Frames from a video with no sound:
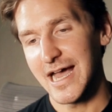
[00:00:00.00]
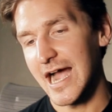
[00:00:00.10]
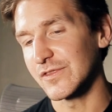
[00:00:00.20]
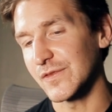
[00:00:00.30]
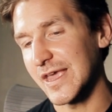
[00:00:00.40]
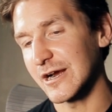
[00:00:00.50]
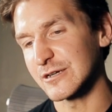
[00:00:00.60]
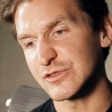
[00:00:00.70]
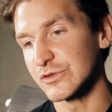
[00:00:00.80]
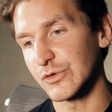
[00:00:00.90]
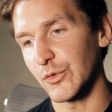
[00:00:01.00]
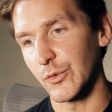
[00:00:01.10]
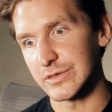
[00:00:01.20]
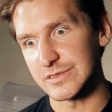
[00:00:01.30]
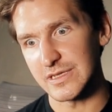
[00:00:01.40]
Either the air is too
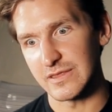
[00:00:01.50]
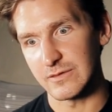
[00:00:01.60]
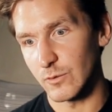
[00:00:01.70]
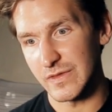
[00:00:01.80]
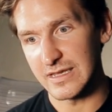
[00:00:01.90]
coarse or